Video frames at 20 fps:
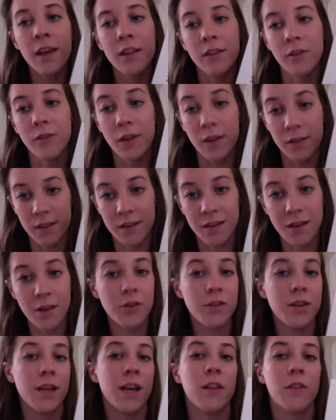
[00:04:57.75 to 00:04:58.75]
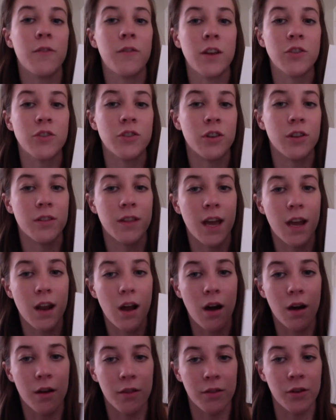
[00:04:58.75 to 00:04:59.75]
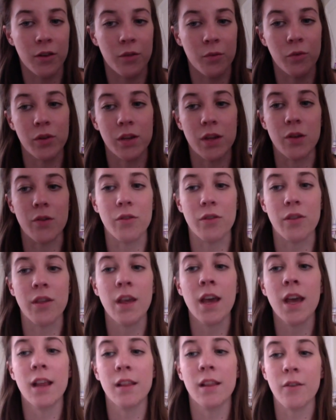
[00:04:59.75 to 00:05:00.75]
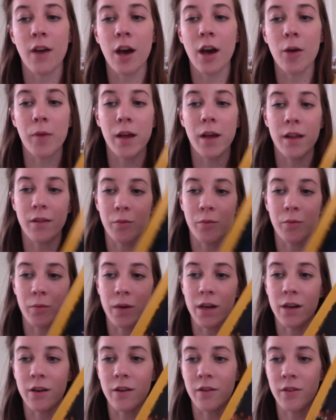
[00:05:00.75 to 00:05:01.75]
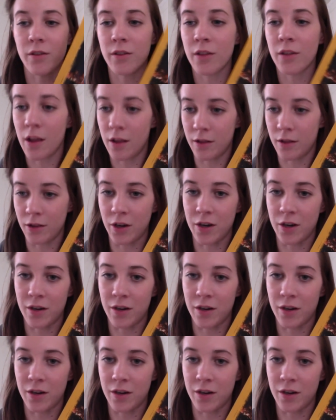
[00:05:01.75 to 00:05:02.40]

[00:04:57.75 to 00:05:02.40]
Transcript: So that's another text feature that authors will use to help us readers learn